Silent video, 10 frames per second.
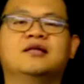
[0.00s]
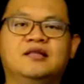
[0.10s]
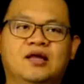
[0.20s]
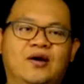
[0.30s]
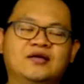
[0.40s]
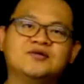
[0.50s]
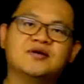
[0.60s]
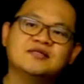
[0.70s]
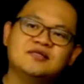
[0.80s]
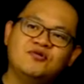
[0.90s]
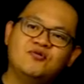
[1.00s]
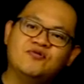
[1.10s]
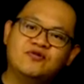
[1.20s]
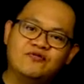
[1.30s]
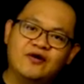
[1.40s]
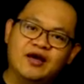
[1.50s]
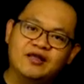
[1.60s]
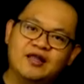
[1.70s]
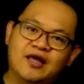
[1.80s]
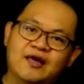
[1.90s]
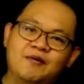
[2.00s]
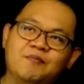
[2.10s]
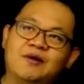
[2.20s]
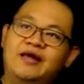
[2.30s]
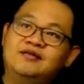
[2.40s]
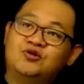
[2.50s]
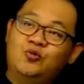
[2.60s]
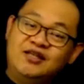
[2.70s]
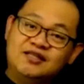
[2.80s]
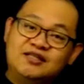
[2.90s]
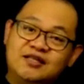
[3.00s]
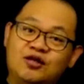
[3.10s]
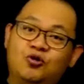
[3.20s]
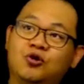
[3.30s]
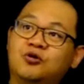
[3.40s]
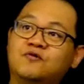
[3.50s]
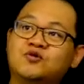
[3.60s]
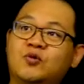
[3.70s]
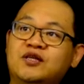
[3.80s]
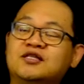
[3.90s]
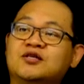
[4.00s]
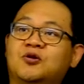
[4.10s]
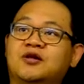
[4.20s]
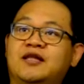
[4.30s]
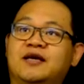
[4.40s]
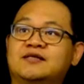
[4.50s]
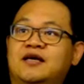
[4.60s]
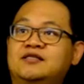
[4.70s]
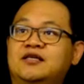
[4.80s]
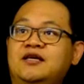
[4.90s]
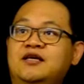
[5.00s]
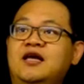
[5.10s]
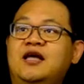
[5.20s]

Now, as you can see, we've defined a switch, an on-off switch called xij.